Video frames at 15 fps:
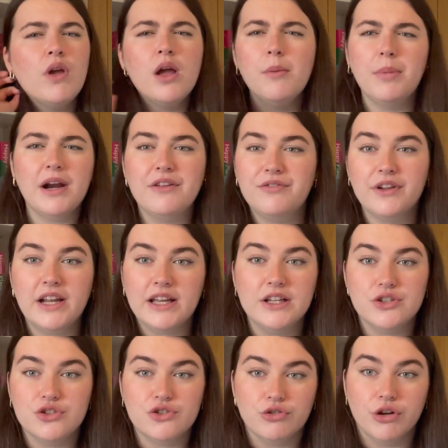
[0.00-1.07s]
but I feel like
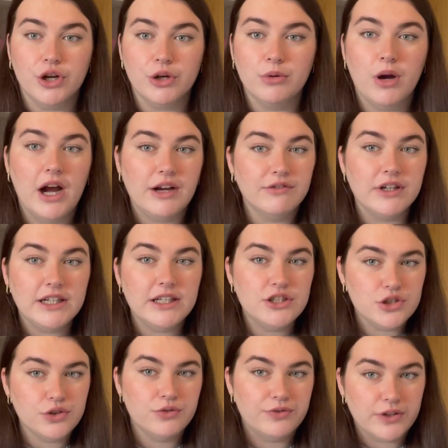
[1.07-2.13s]
it's true. I really
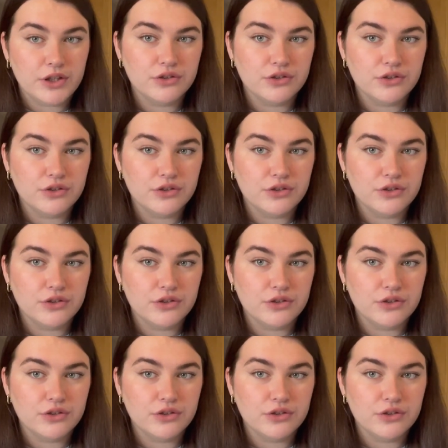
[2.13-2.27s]
do feel